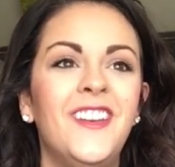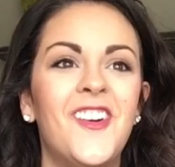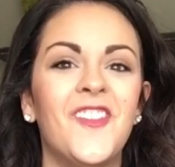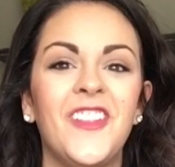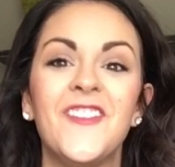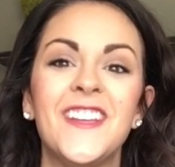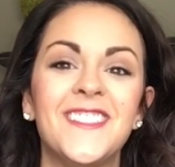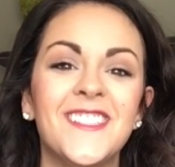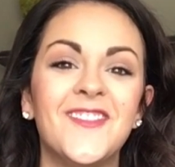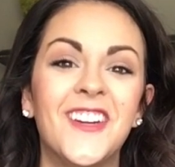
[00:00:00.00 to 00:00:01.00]
normally
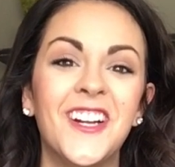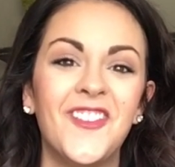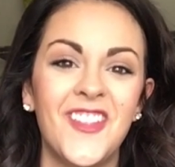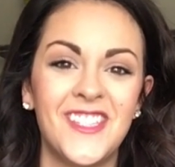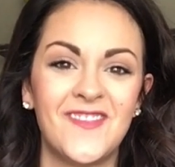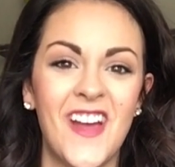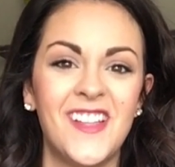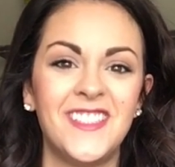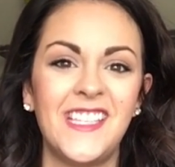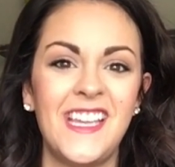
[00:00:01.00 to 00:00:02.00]
makes us work for the
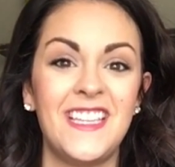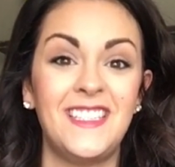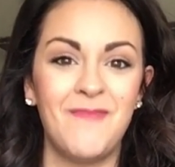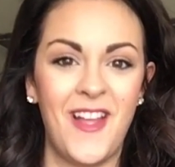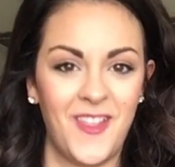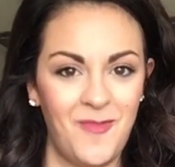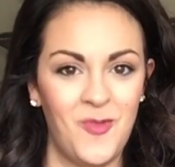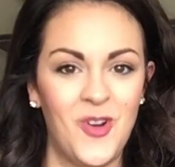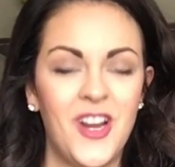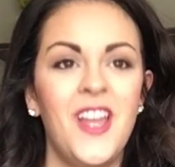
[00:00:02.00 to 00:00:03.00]
smiles, is smiling
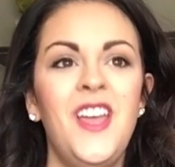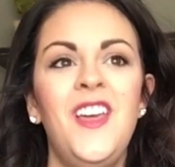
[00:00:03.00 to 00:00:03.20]
more,